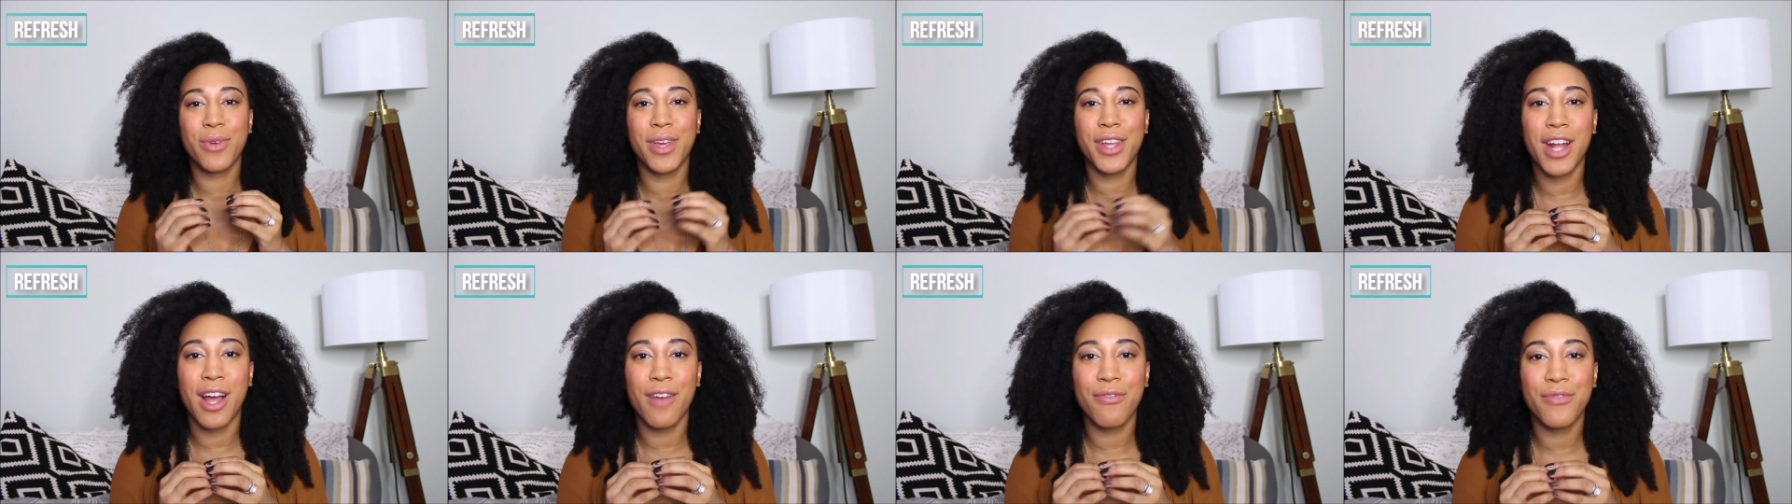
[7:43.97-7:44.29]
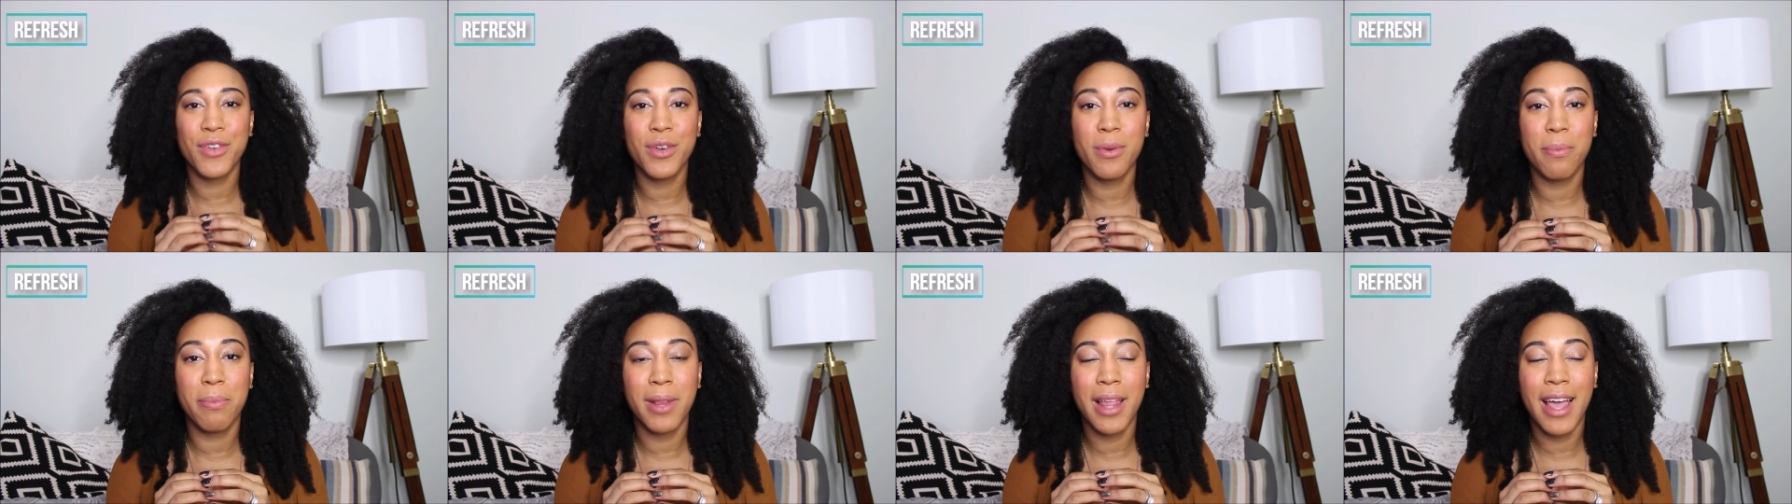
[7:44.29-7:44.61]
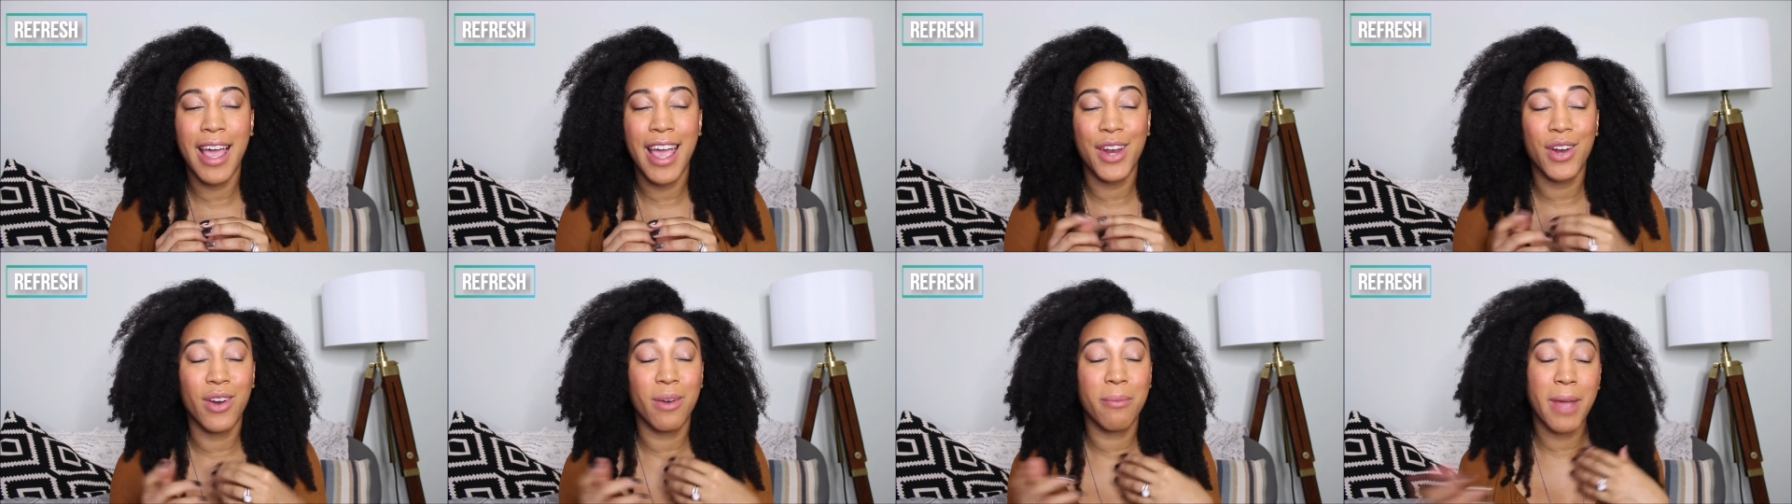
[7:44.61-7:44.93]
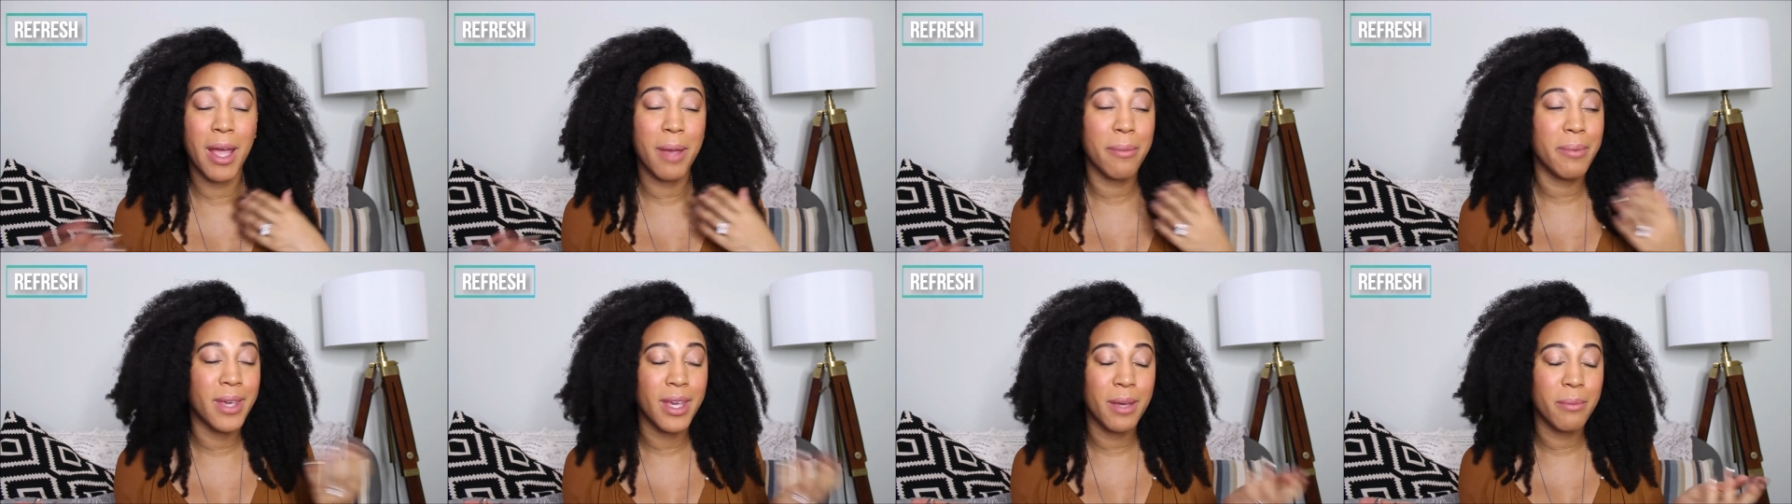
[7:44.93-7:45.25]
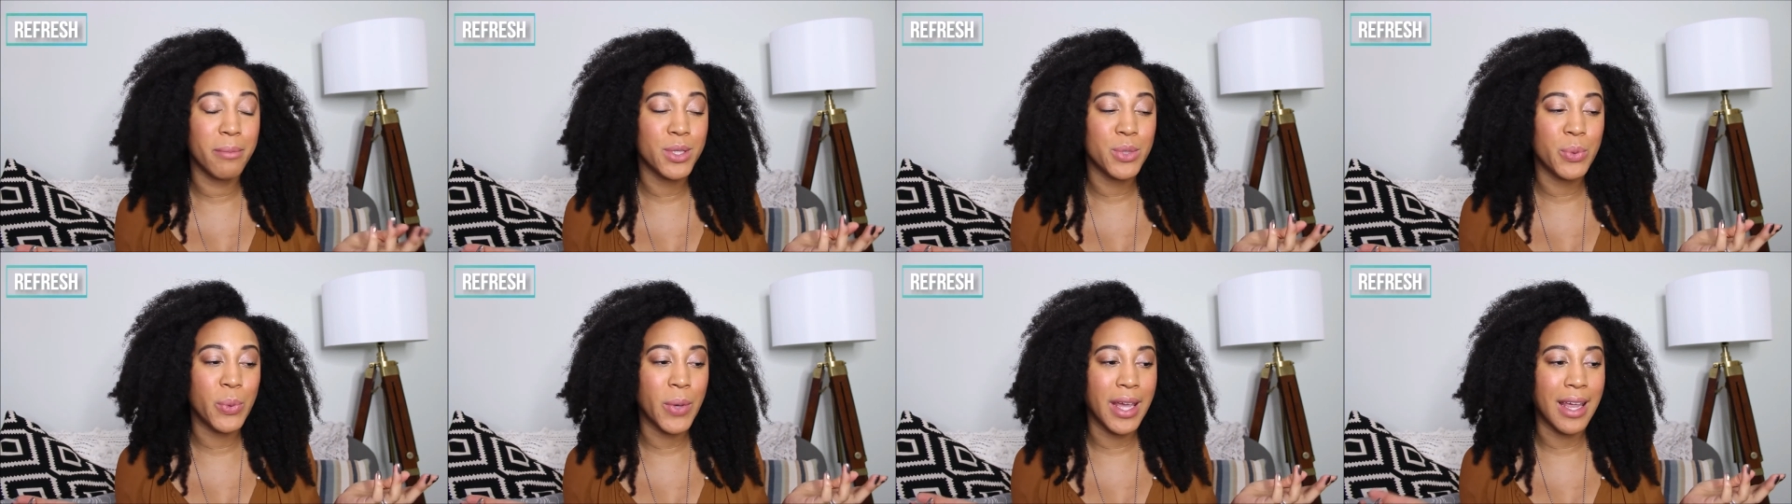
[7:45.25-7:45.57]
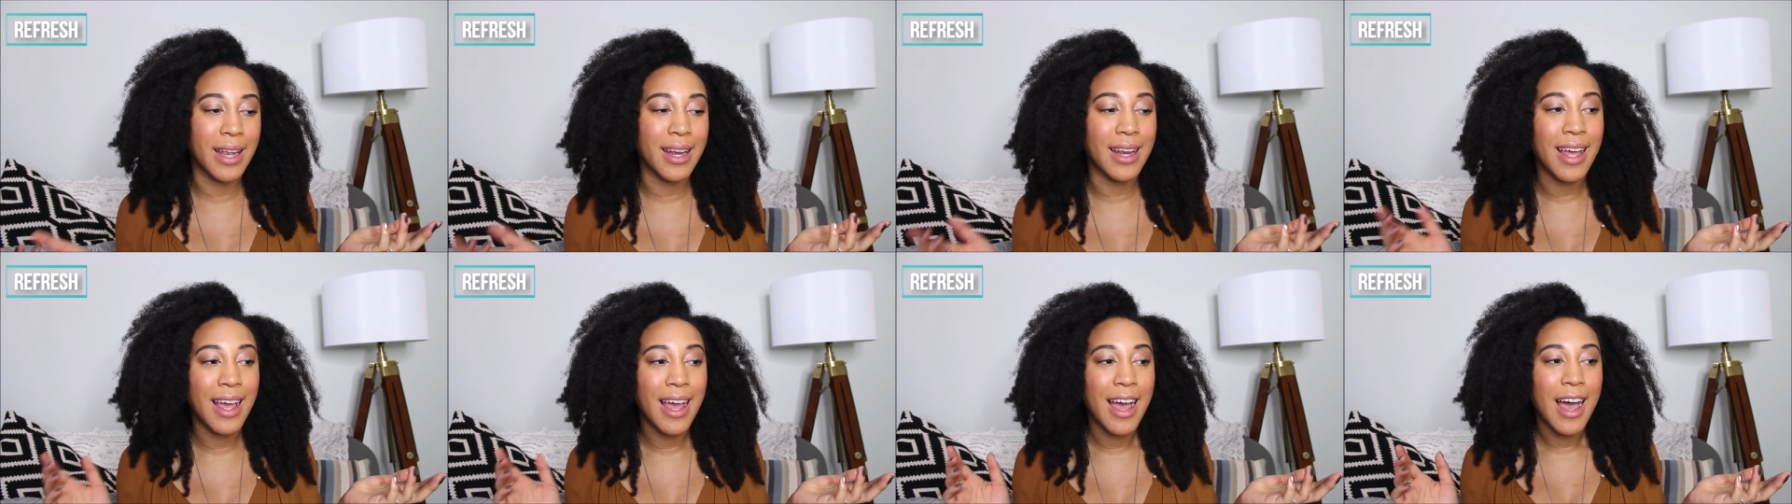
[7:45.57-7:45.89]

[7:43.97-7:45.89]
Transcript: you get off your plane, or maybe in between,